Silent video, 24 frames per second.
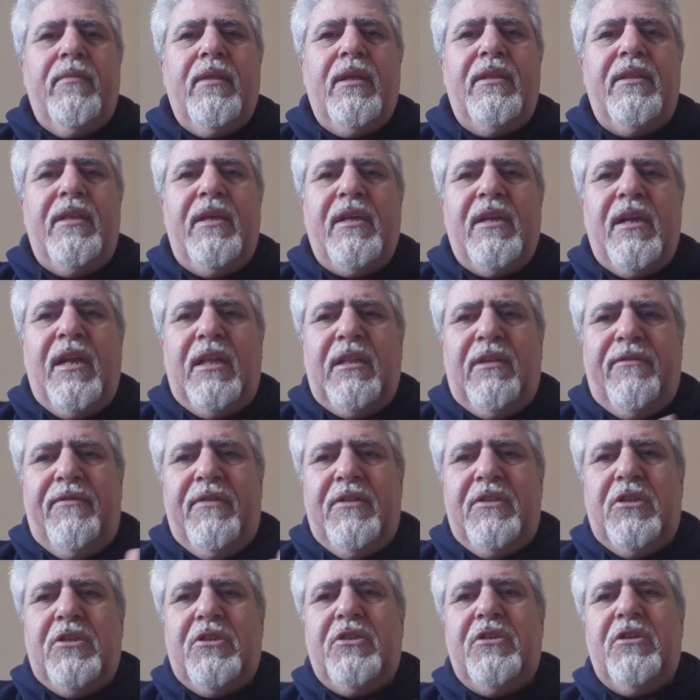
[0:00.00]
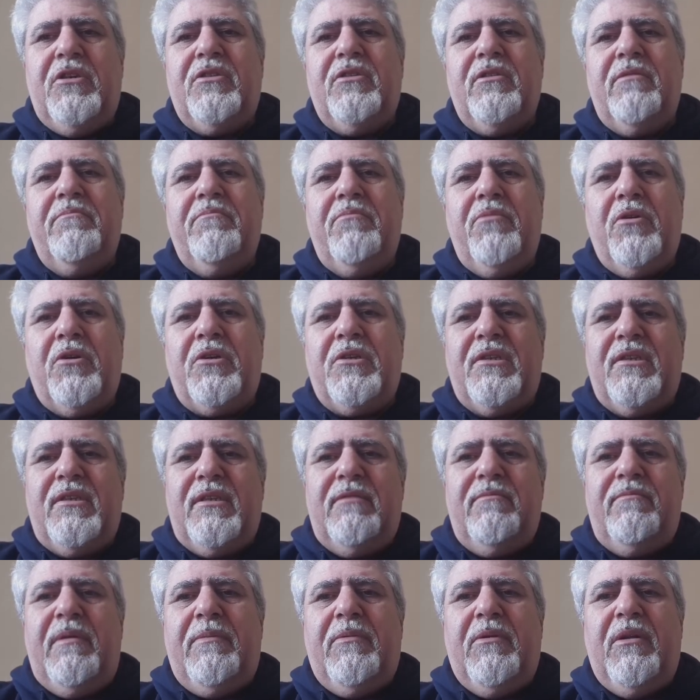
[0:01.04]
And there are a lot of literatures and books
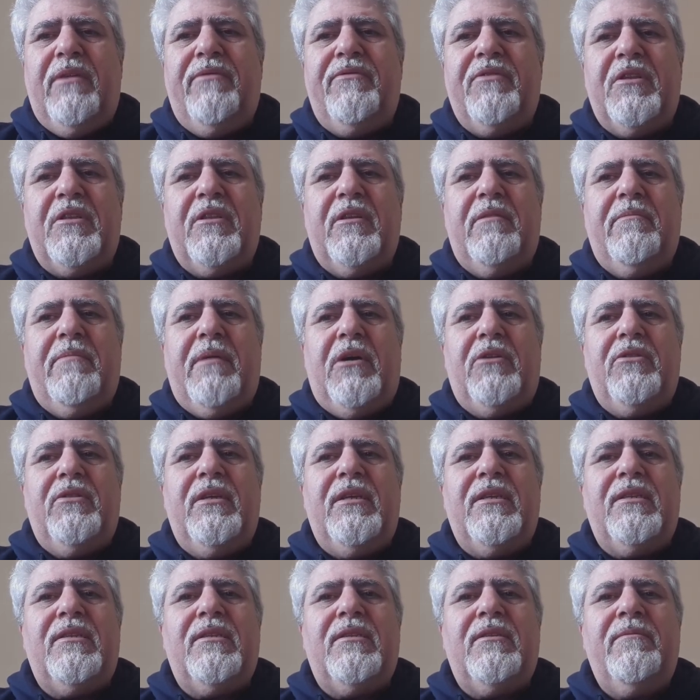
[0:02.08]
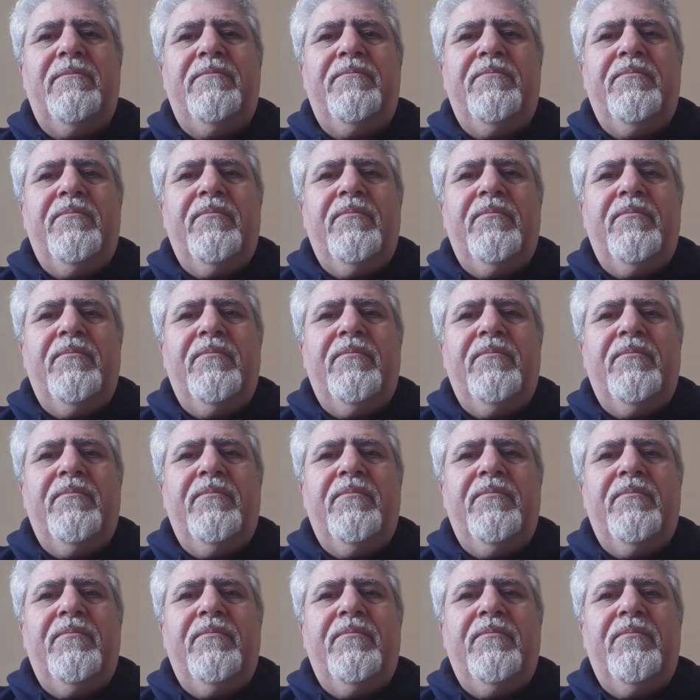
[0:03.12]
and people have written about this.